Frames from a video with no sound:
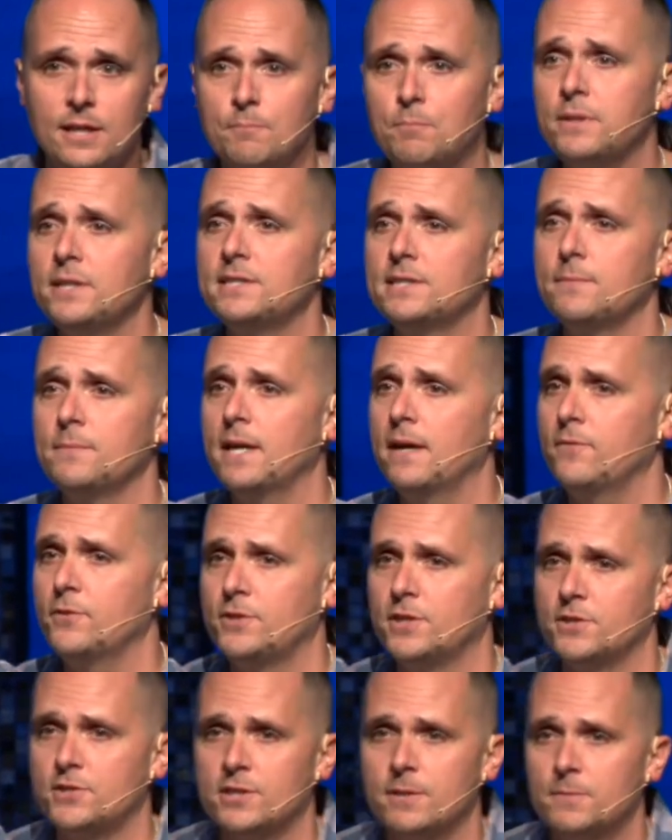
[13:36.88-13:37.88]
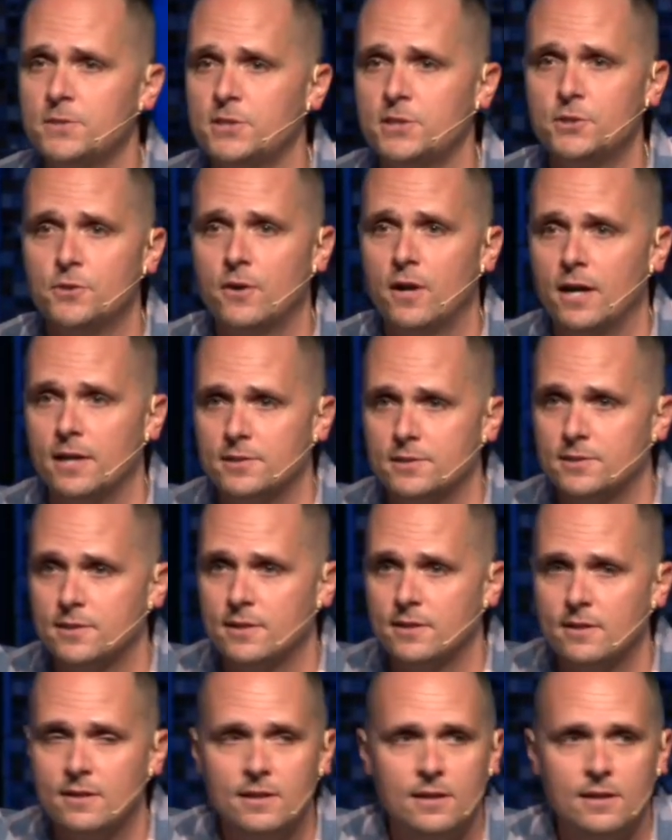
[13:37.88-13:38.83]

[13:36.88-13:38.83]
And please let me have your attention. Let me see your eyes.